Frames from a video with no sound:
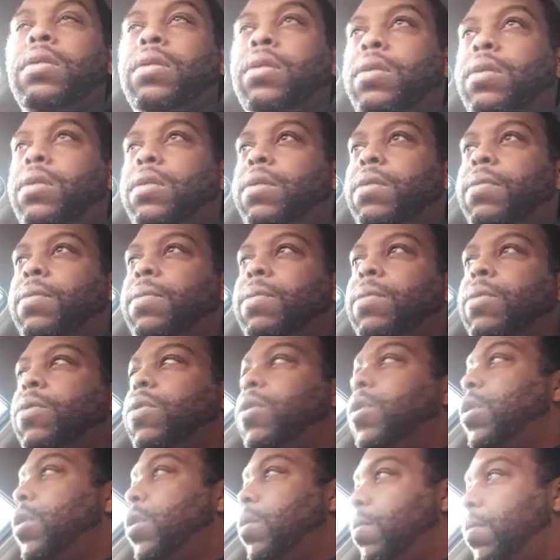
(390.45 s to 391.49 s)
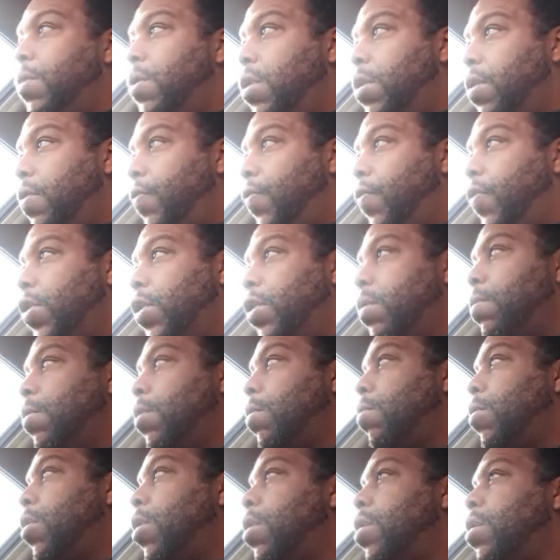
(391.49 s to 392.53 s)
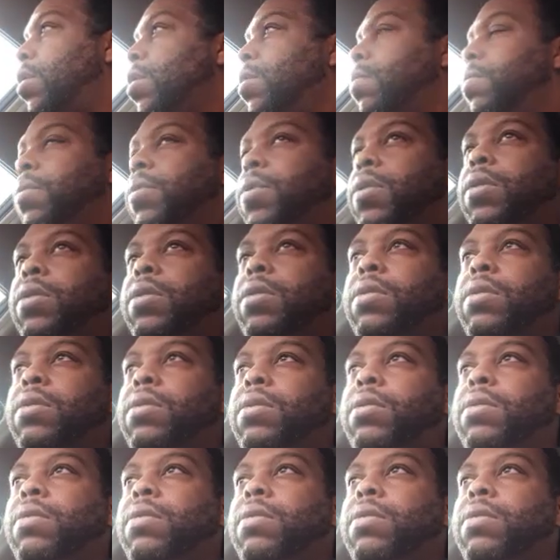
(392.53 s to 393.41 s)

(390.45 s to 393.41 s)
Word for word: uh, I'm going up there and visit my mom's,